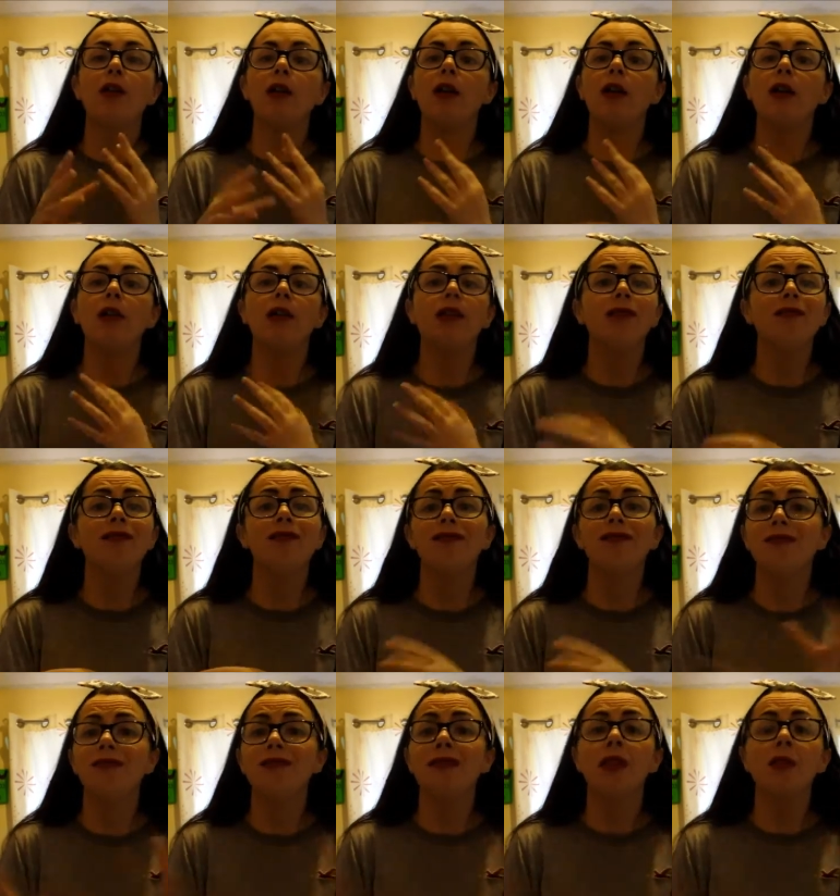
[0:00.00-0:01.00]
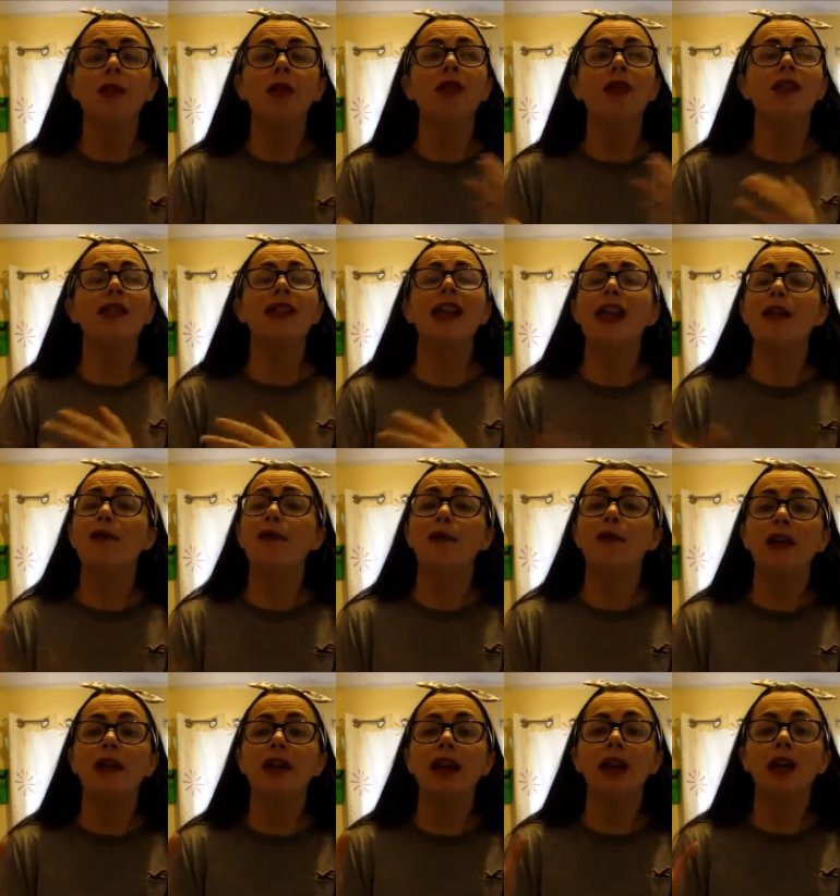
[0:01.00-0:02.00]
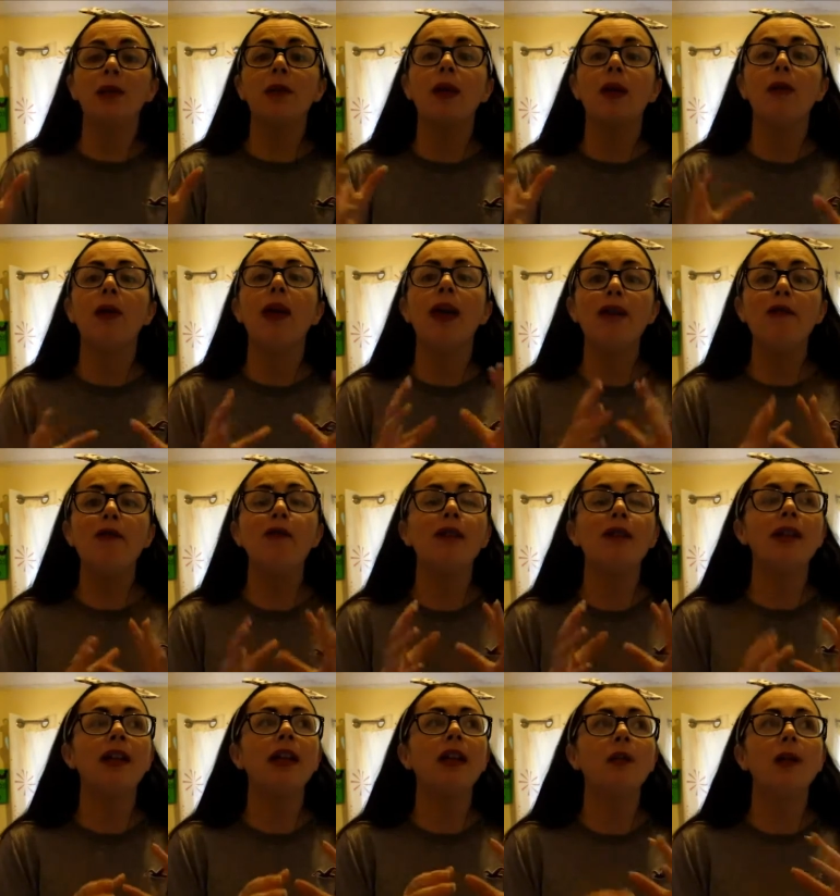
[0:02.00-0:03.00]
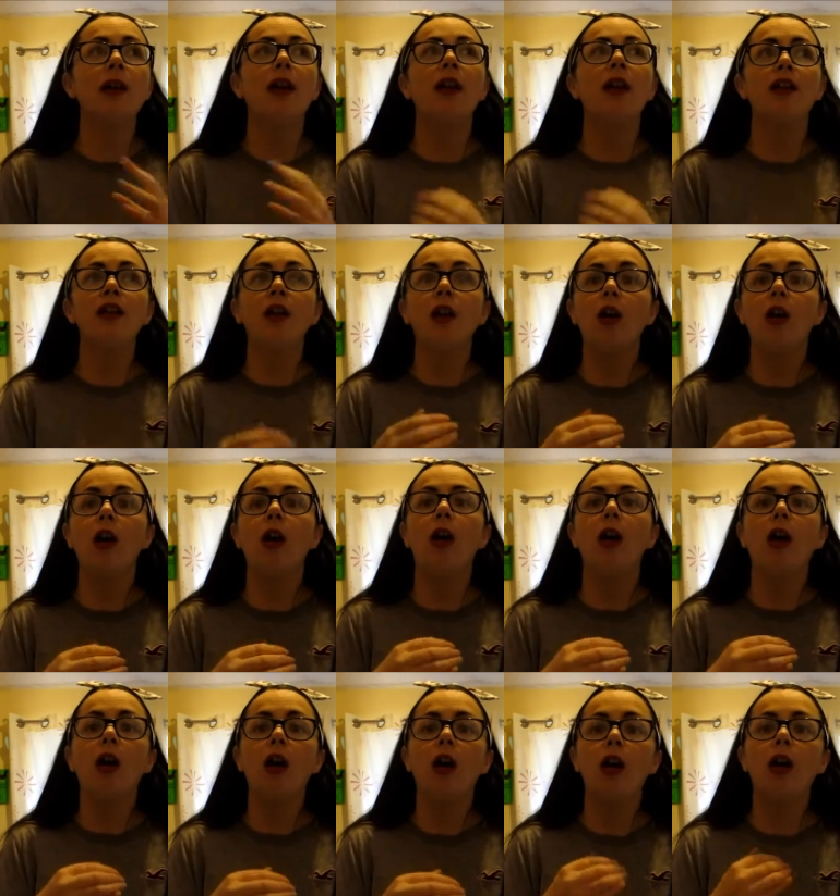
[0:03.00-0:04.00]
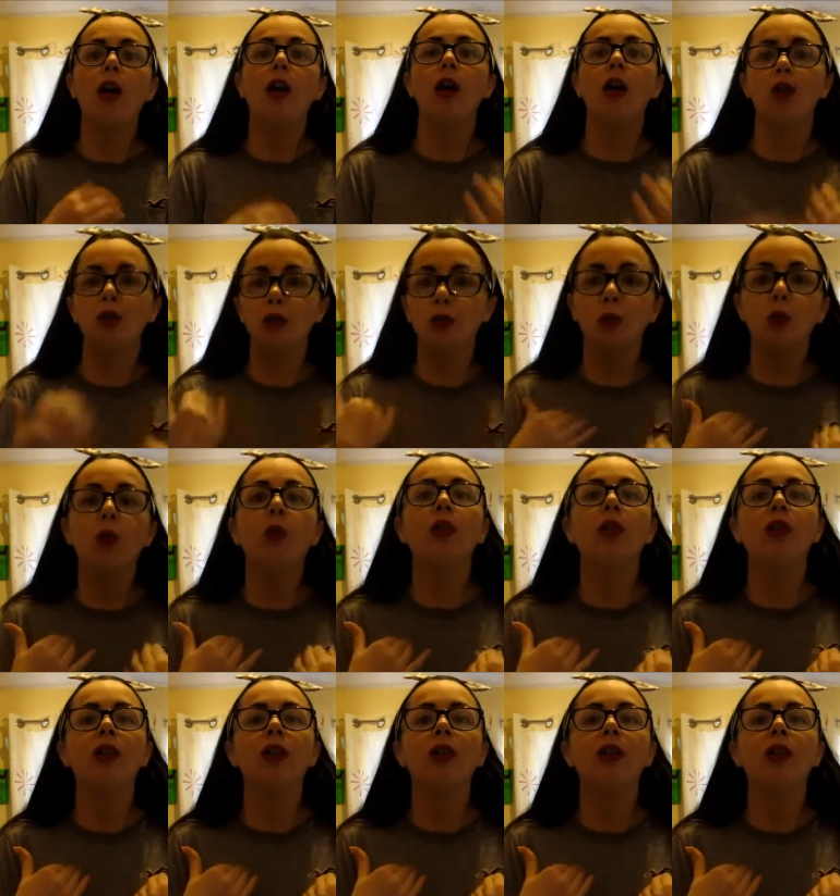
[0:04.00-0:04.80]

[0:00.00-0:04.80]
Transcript: I'm not going to say everywhere and anywhere, but everywhere and anywhere I thought I could work